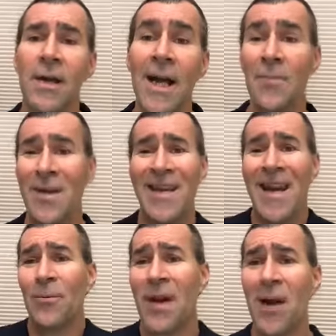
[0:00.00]
And it
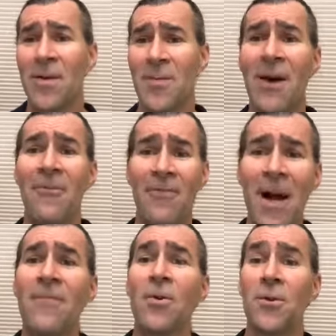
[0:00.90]
began when I was about
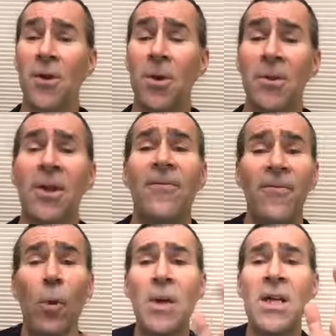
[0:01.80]
5 years old. So
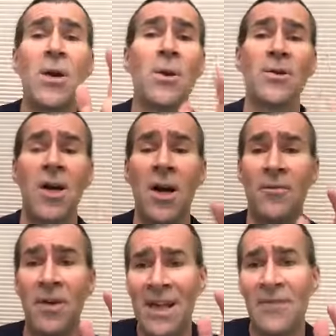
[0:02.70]
40 years
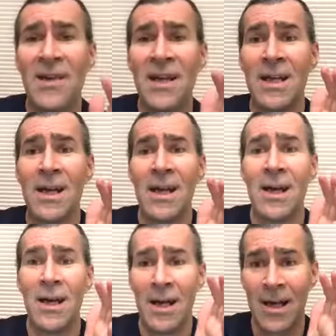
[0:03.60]
of living
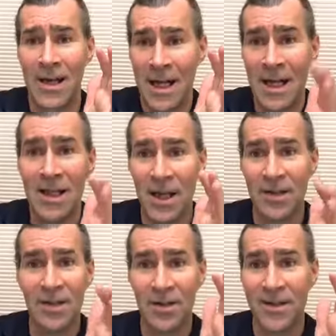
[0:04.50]
in
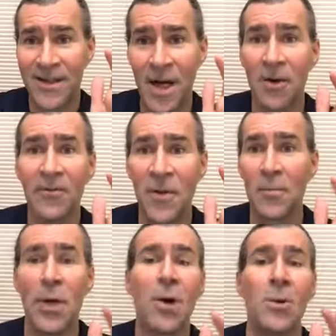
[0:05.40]
this
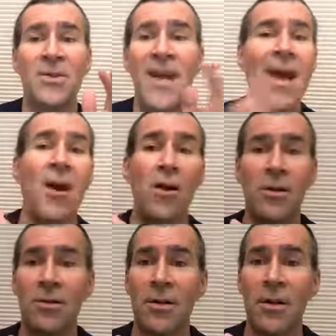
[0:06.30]
self-imposed
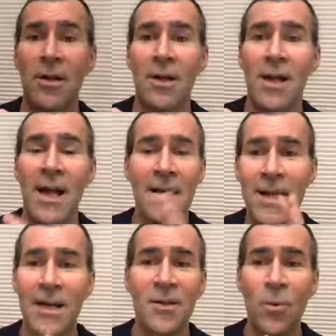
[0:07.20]
hell. And
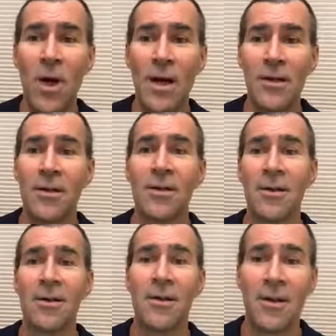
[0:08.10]
guess what?
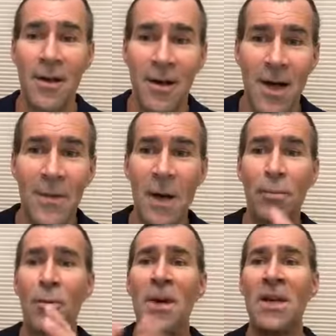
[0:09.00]
I'm
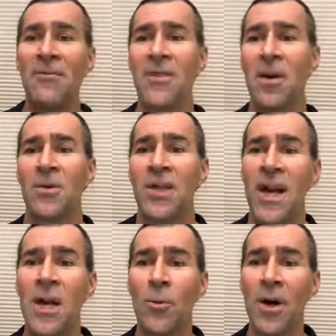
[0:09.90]
not pointing the fingers at
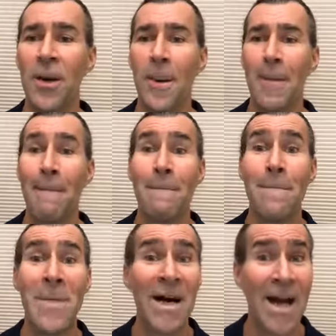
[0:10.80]
anyone,
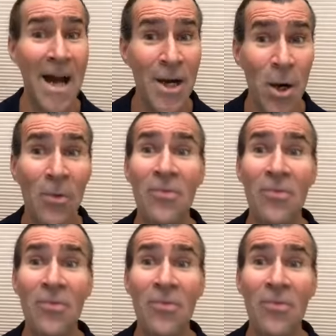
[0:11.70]
but I know